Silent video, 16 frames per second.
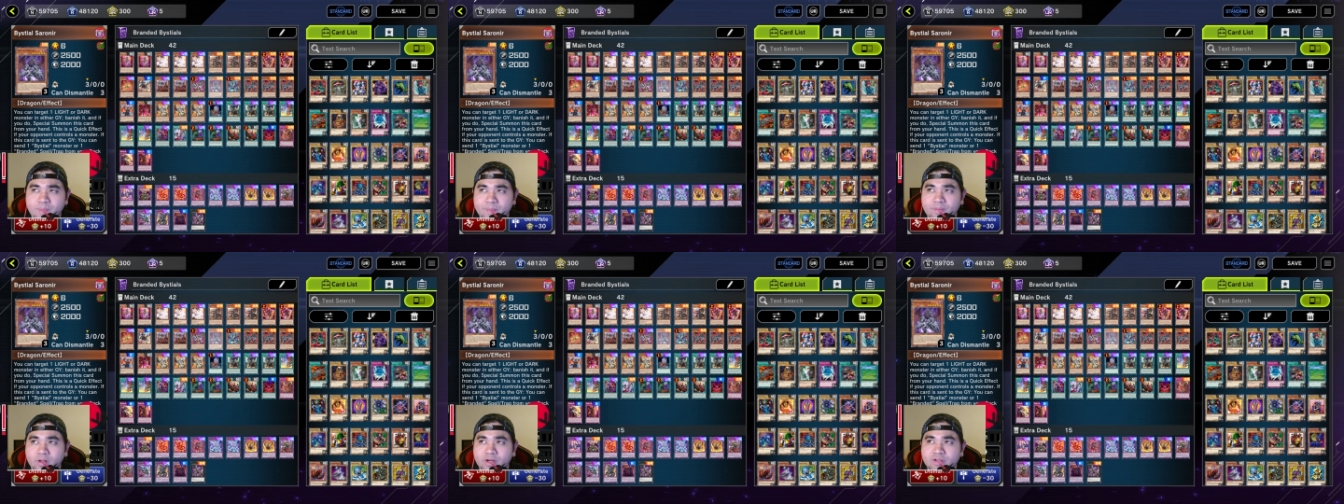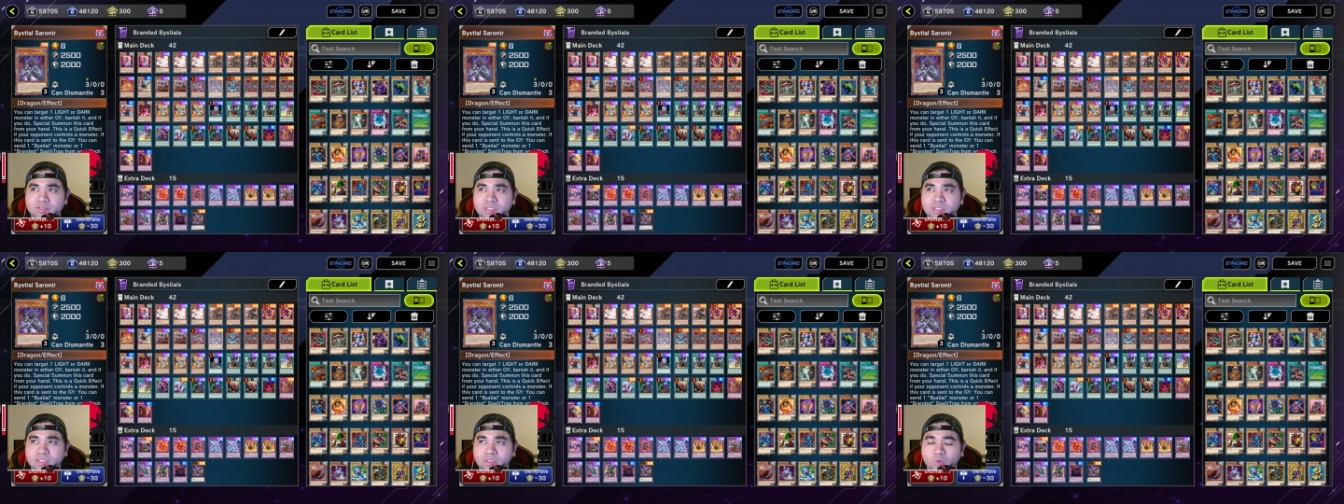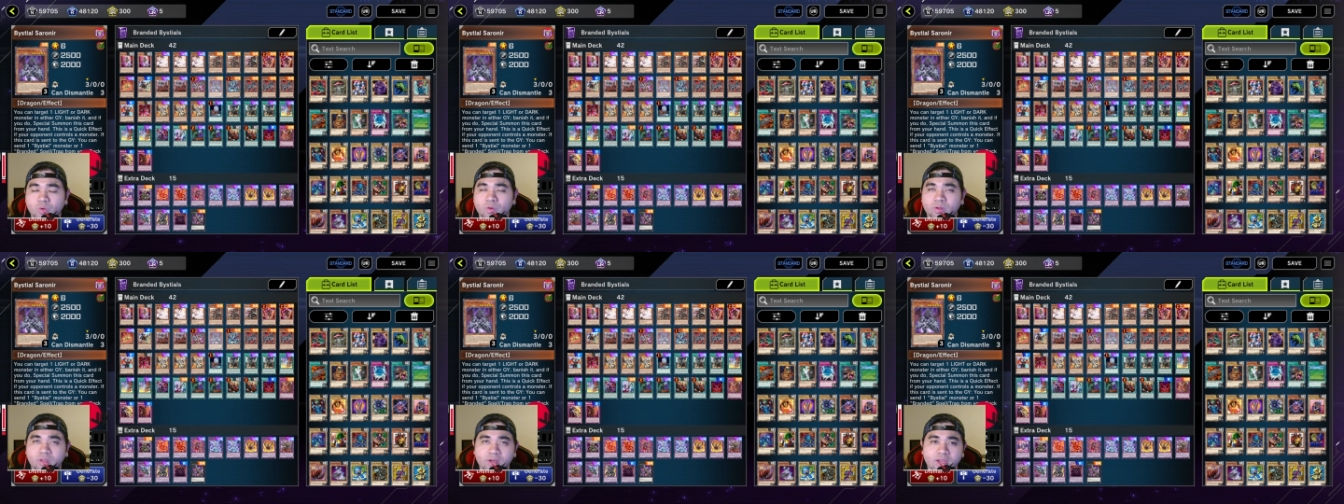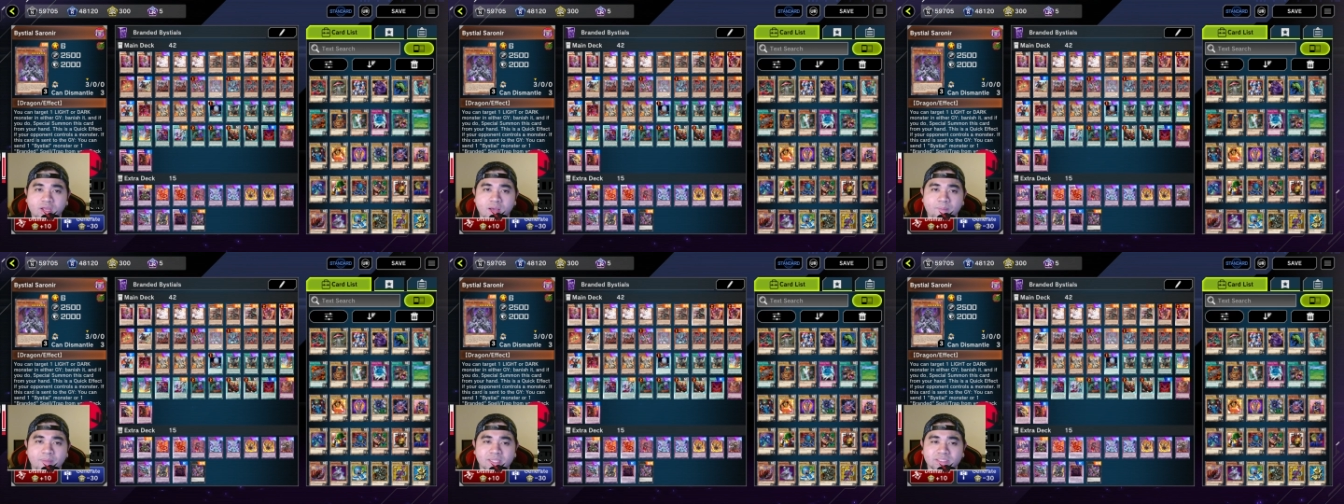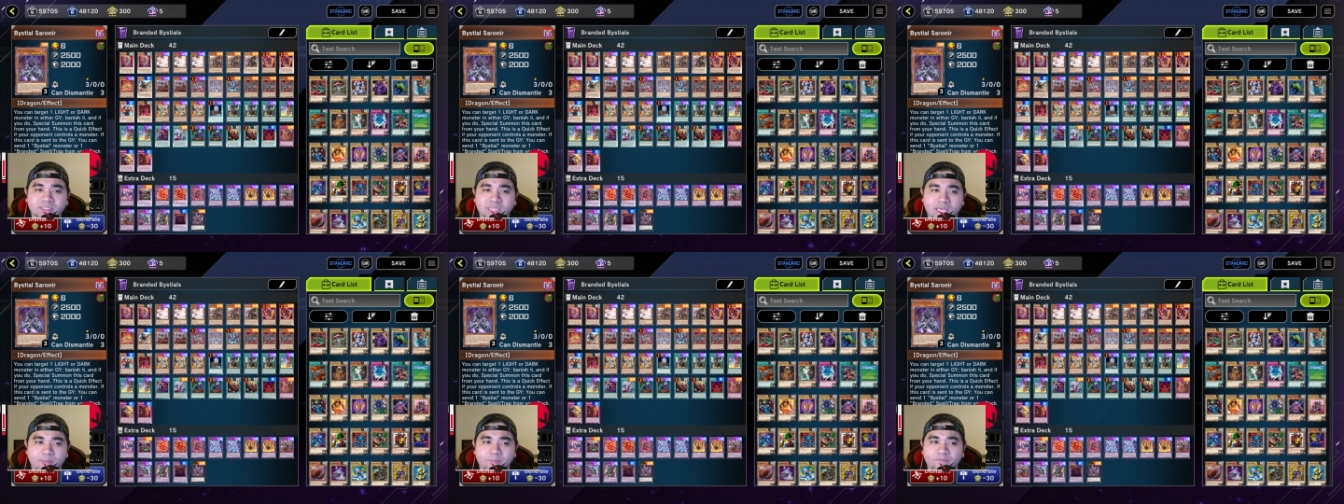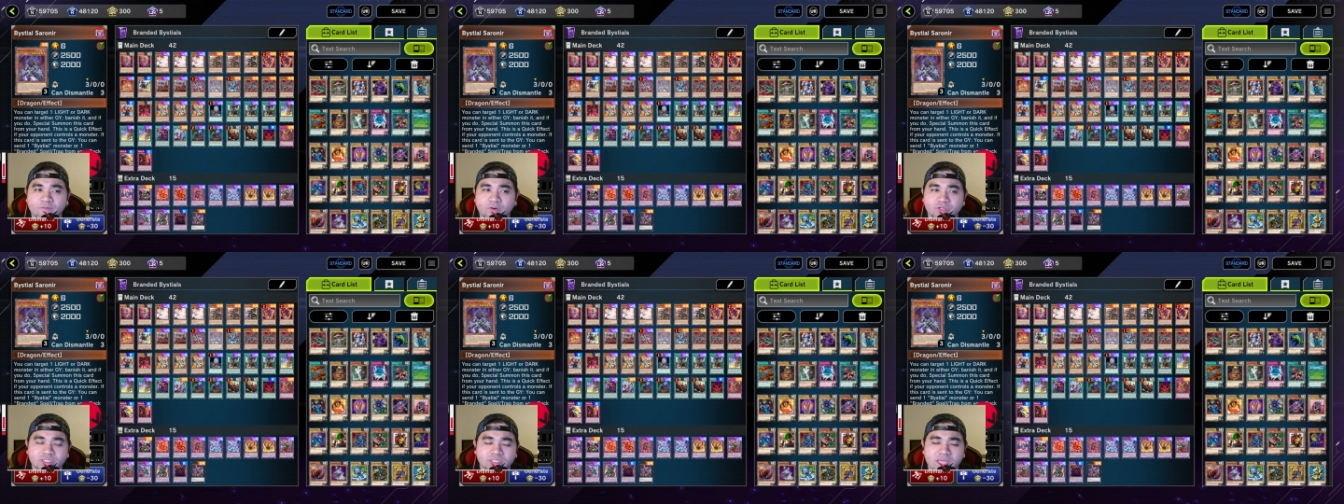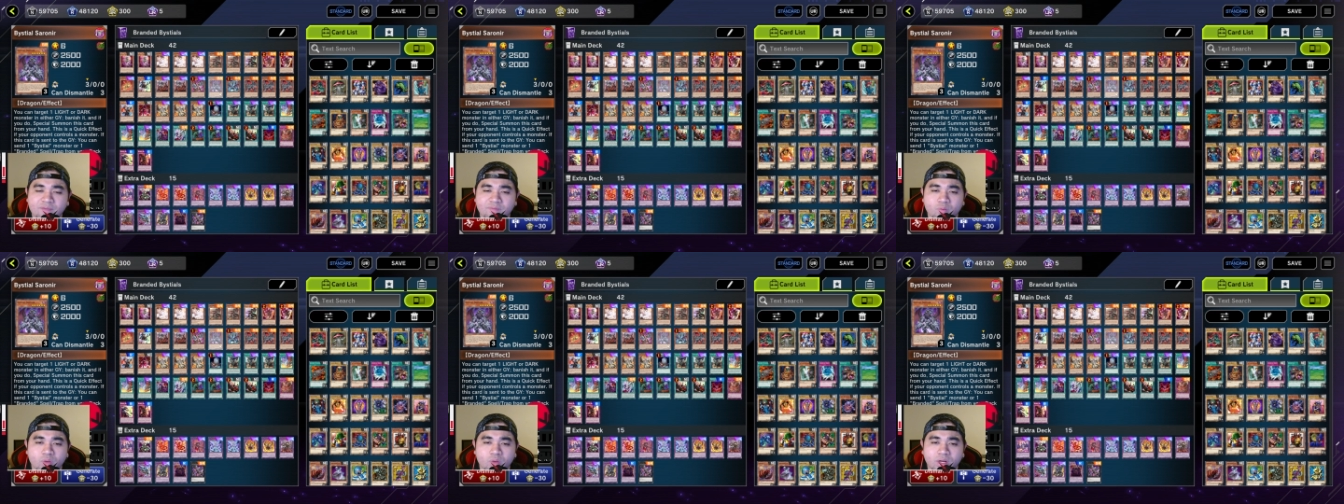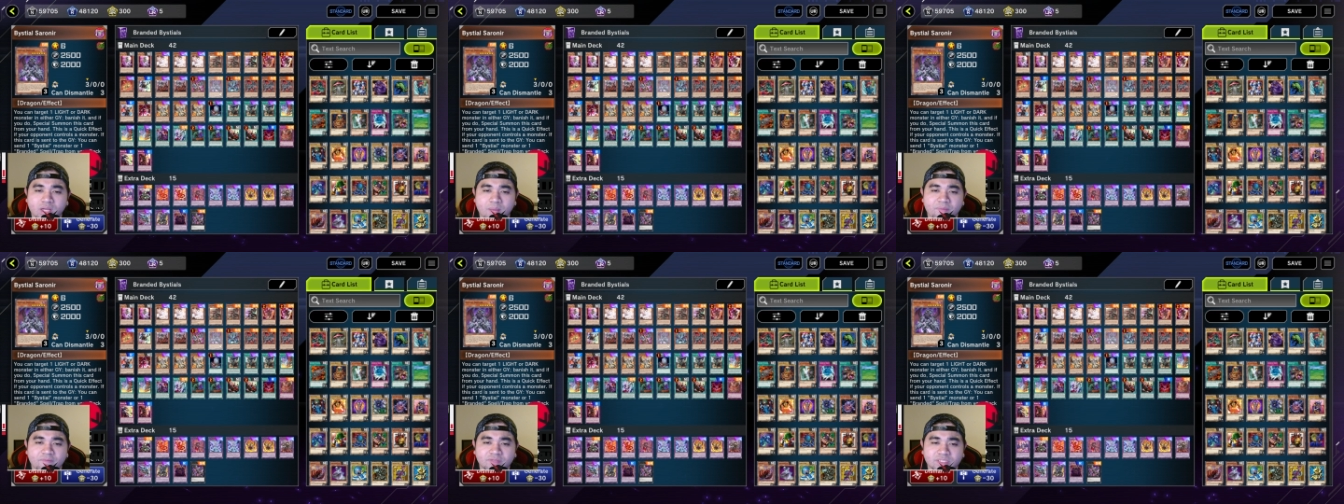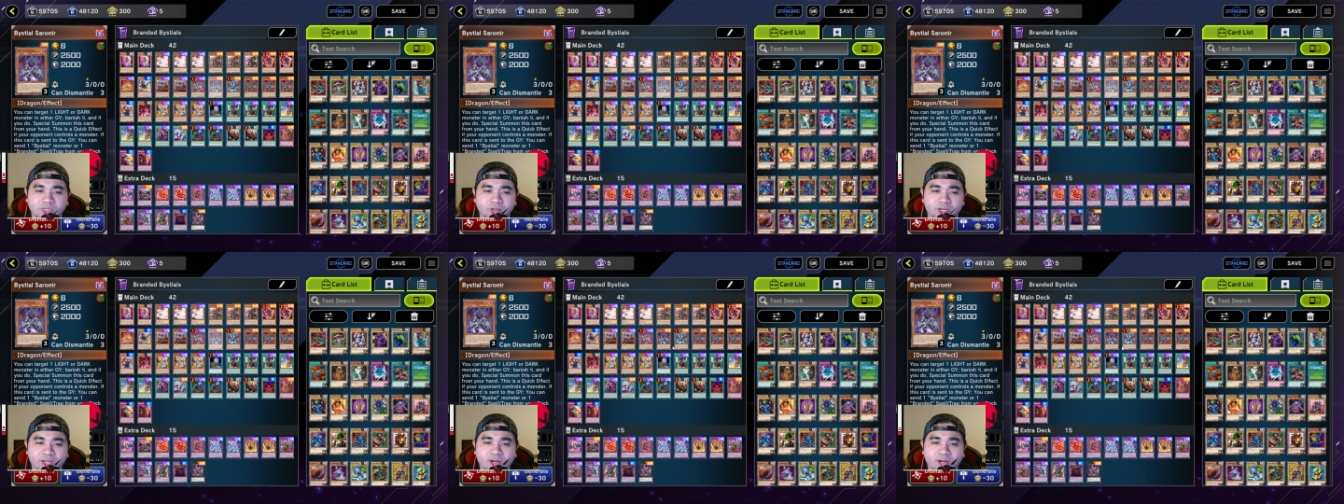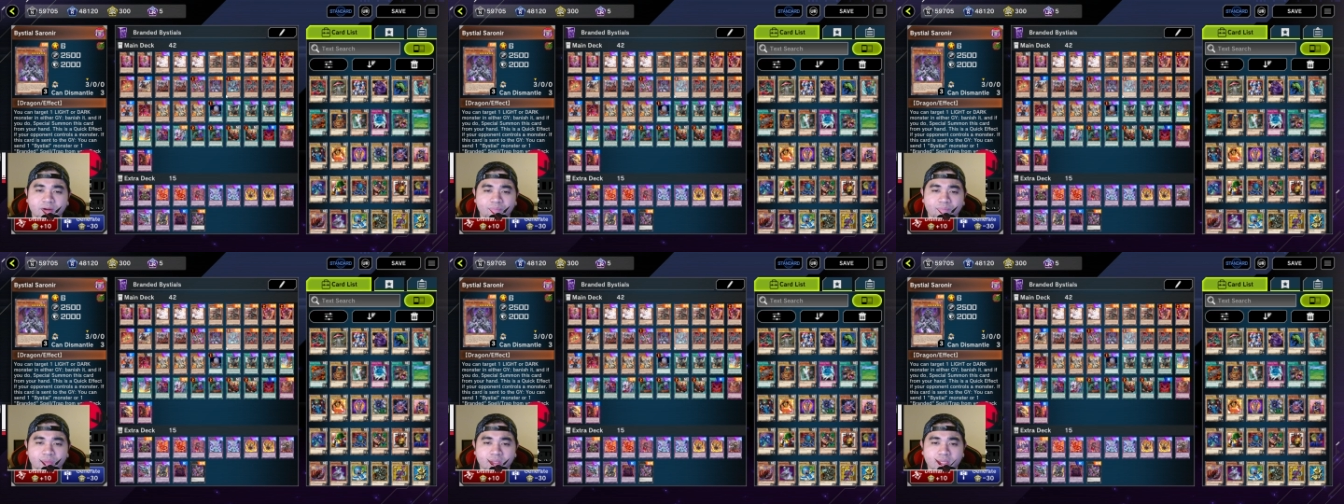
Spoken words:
People are using 2 or 3 copies. I prefer just having 1 copy of Sarnier.